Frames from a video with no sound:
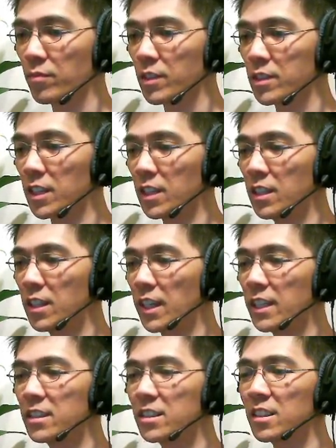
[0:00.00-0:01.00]
See,
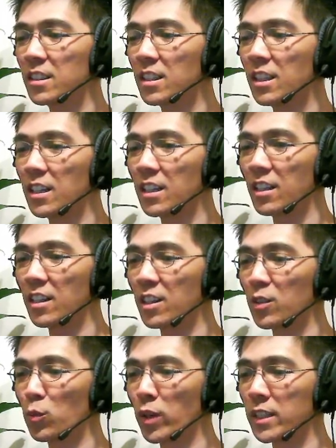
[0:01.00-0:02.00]
instant kill
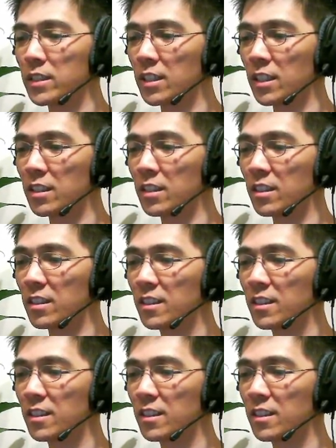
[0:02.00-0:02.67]
on Y signal.